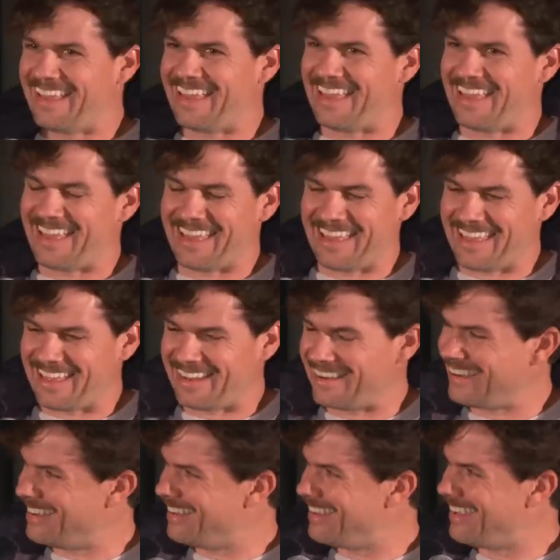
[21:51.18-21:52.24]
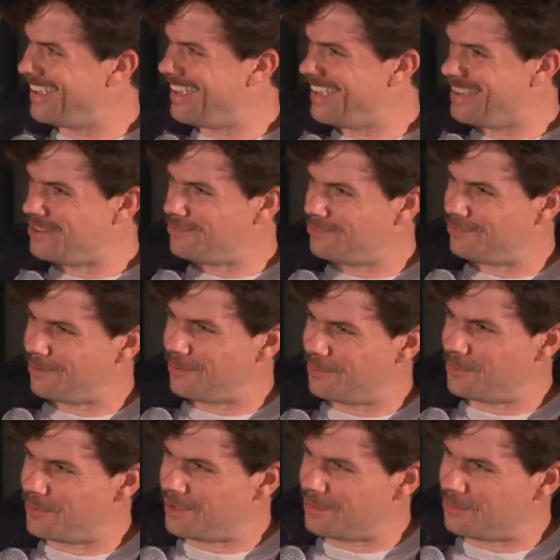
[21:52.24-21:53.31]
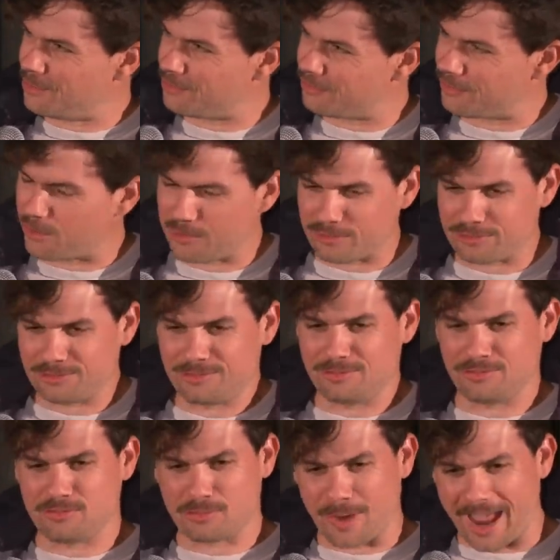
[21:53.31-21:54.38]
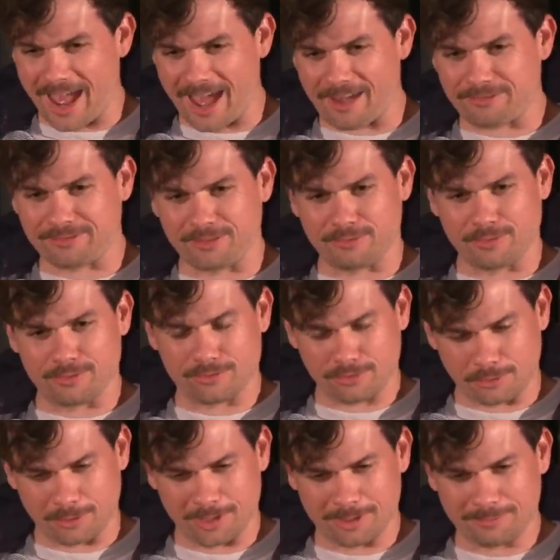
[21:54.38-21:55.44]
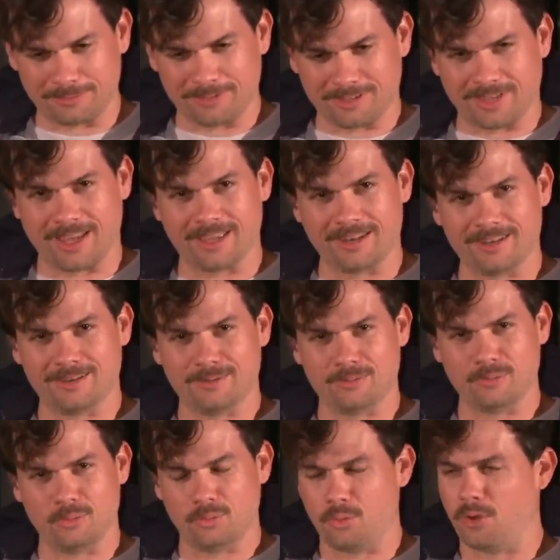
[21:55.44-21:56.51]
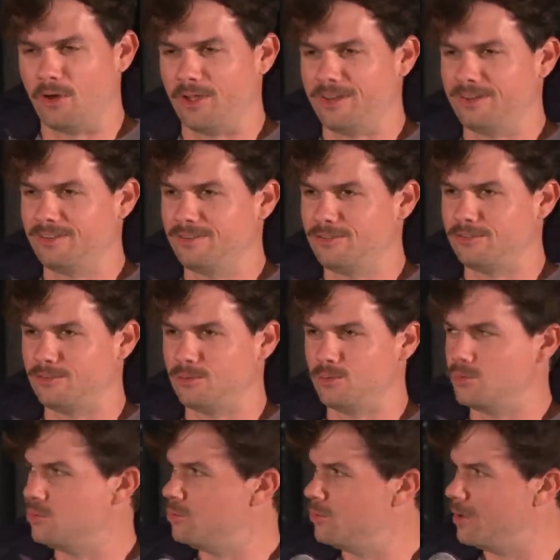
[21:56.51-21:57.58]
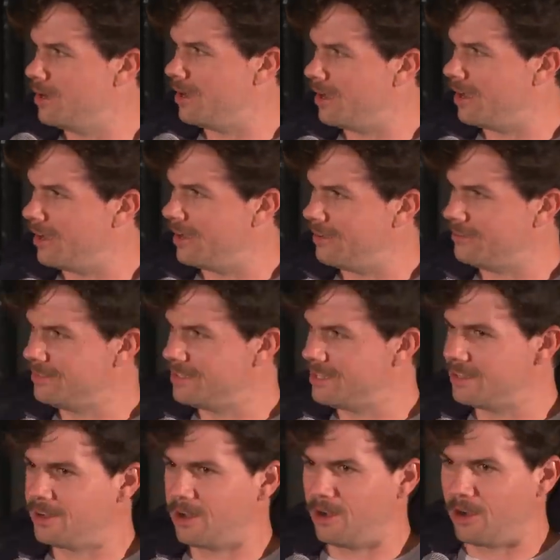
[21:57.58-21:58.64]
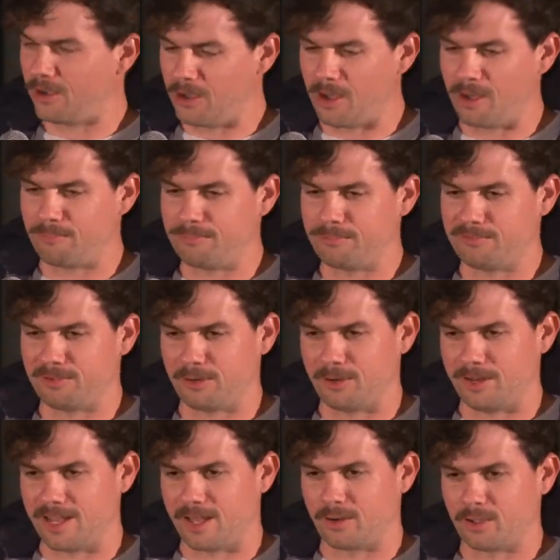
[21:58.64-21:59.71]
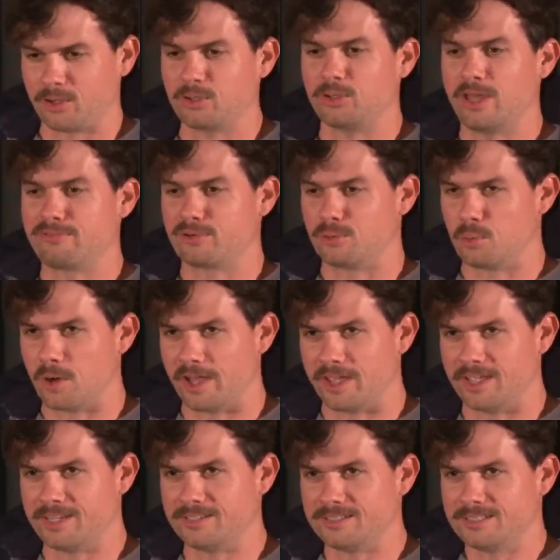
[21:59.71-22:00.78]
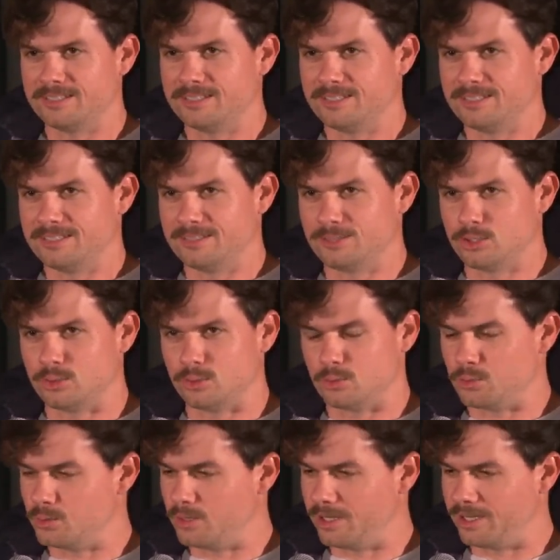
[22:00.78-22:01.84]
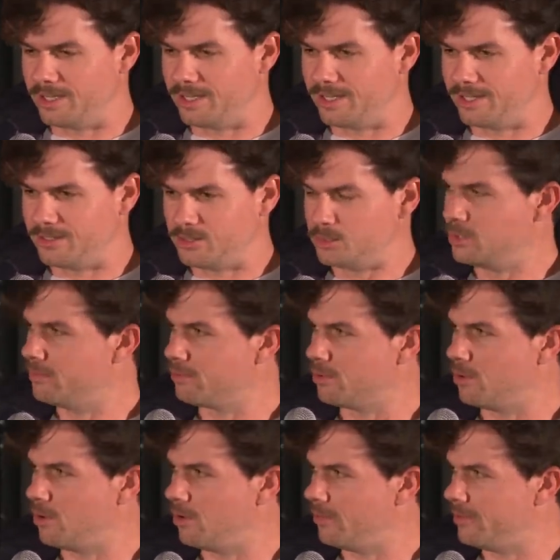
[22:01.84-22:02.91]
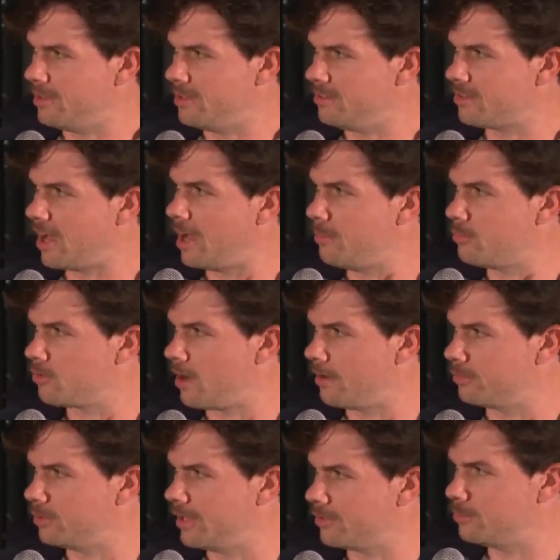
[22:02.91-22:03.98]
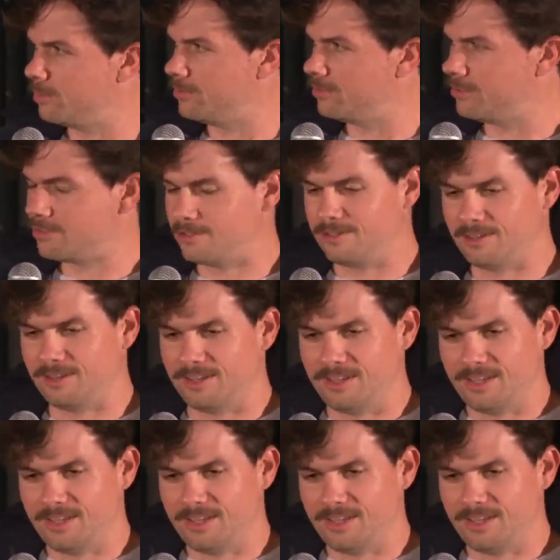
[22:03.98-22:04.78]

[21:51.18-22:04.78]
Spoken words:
And so in the first draft of the script, I didn't want to get hung up figuring out a clever way to deliver all the time travel exposition.